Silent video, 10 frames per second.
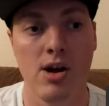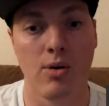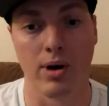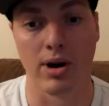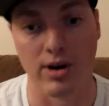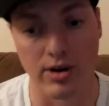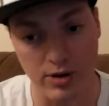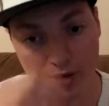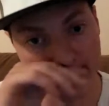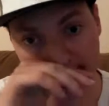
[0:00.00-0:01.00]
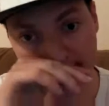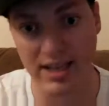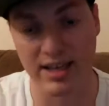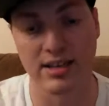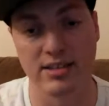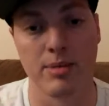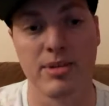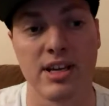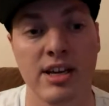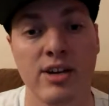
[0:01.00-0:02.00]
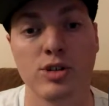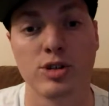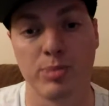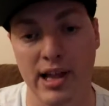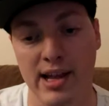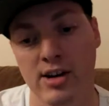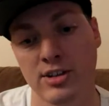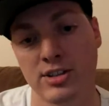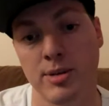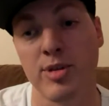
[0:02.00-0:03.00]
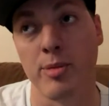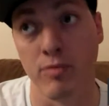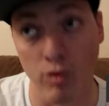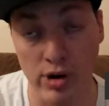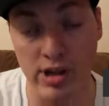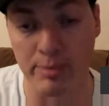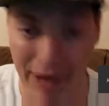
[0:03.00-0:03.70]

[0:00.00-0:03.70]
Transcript: where you see some of the Eagles players, some of the really